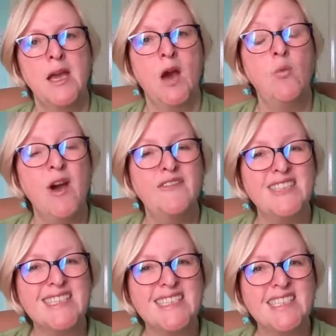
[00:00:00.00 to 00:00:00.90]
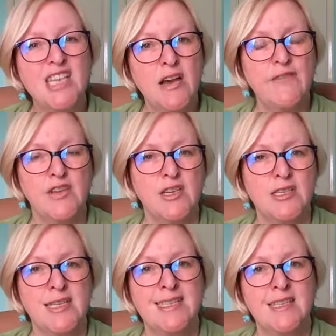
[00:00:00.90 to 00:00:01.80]
And what I've
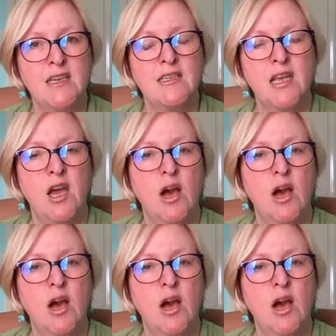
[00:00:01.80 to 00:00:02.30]
discovered is that